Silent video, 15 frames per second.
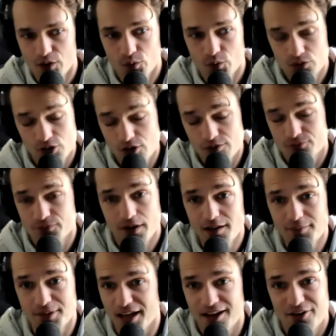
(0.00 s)
couldn't find
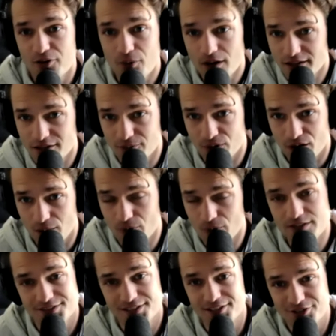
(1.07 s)
me, had no idea where I
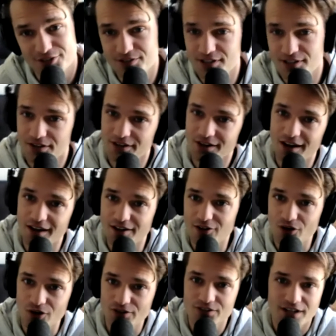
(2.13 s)
was. And it turns out that I had
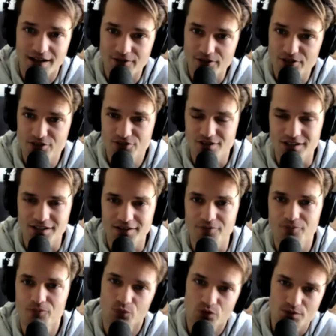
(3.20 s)
gone down the street
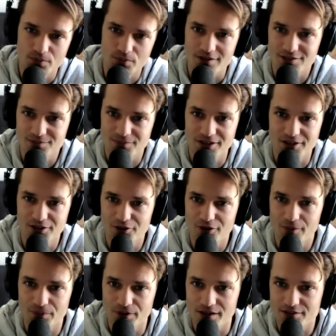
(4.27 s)
and was pressing my ear
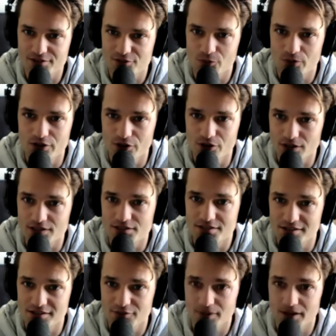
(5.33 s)
up against the window,
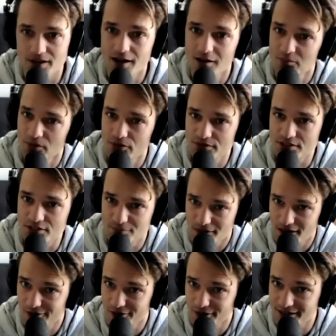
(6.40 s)
listening to my godmother teach
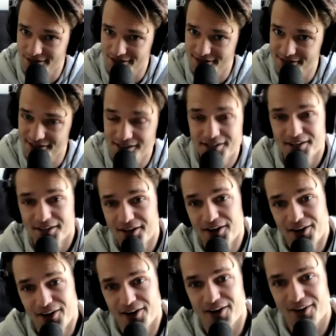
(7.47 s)
piano lessons.
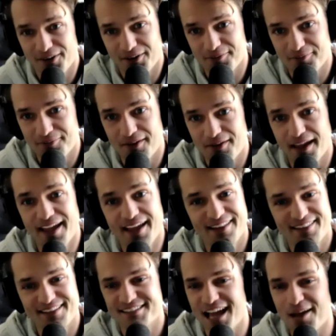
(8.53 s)
And
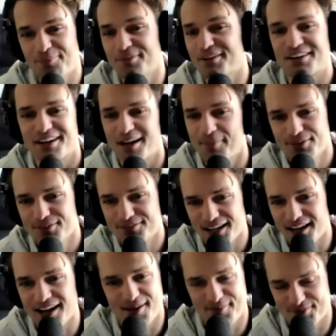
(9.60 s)
this happened a couple of
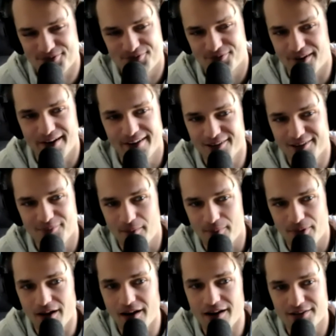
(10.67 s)
times. And finally, my
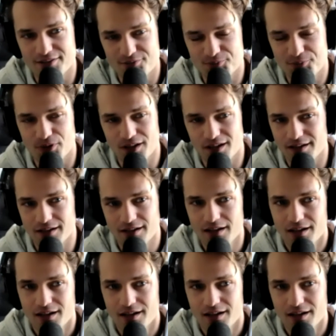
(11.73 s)
parents were like,